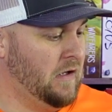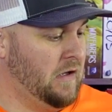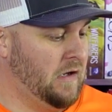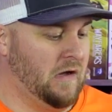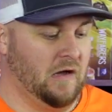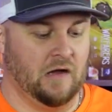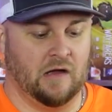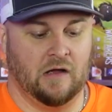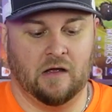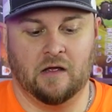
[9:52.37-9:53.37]

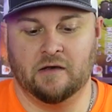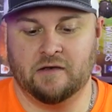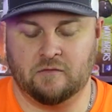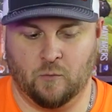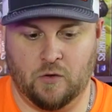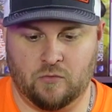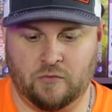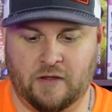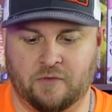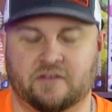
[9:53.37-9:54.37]
Whoa,
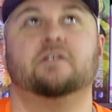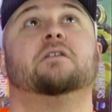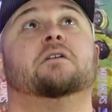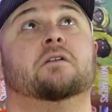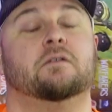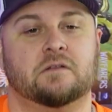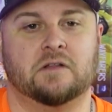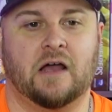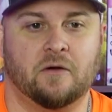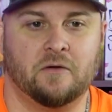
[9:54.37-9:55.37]
that was
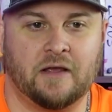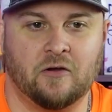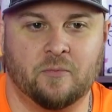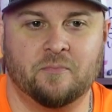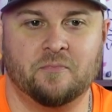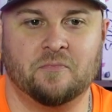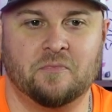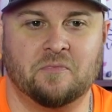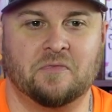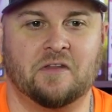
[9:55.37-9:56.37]
loud. I hope
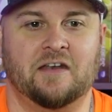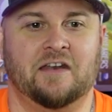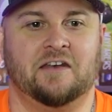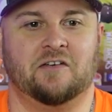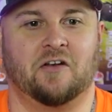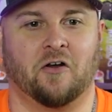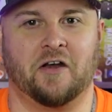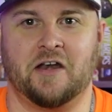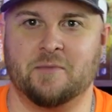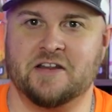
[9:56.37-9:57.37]
that didn't hurt
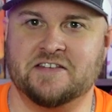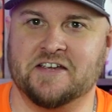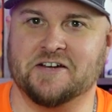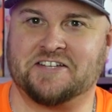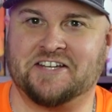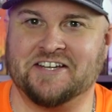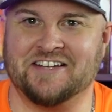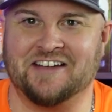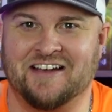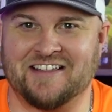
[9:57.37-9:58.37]
anybody's ears.
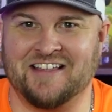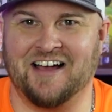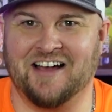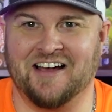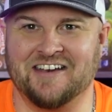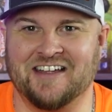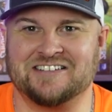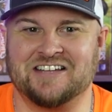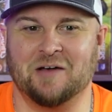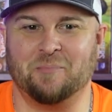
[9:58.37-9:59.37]

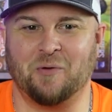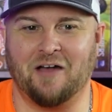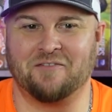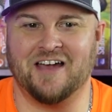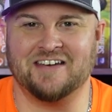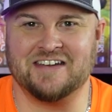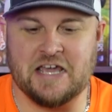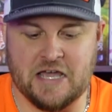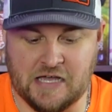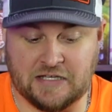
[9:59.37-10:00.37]
Next up, I've got
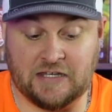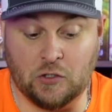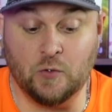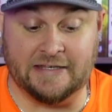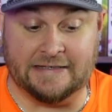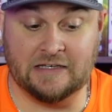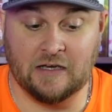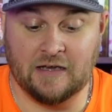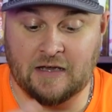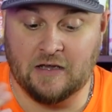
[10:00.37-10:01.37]
QE,
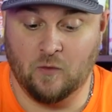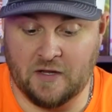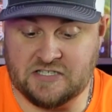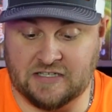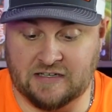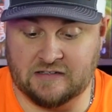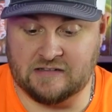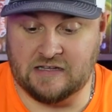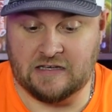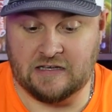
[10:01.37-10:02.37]
which is
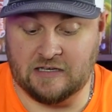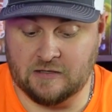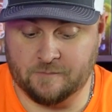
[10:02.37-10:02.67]
the